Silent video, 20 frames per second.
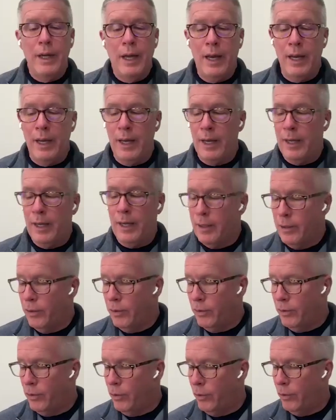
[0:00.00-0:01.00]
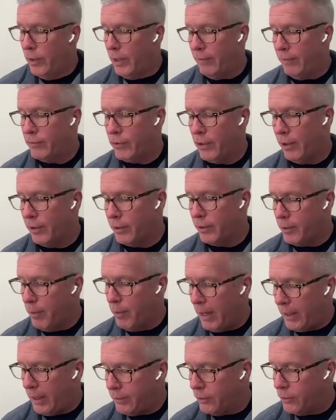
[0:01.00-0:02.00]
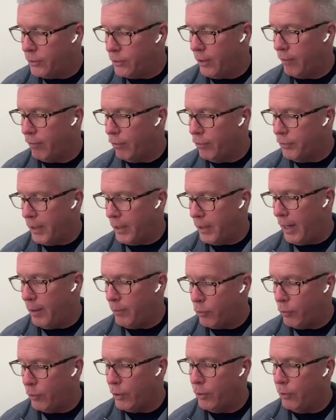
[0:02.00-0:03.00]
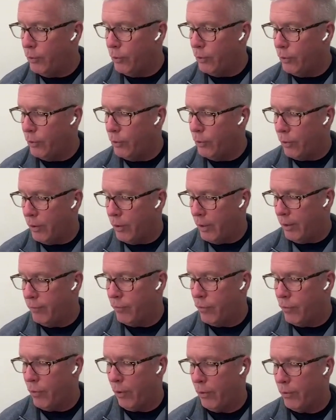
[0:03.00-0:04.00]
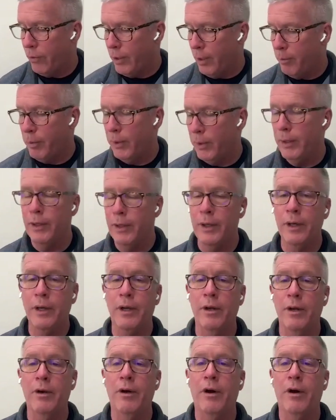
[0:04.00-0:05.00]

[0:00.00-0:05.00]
Glenn, you and I've talked about this several times. Have grown up in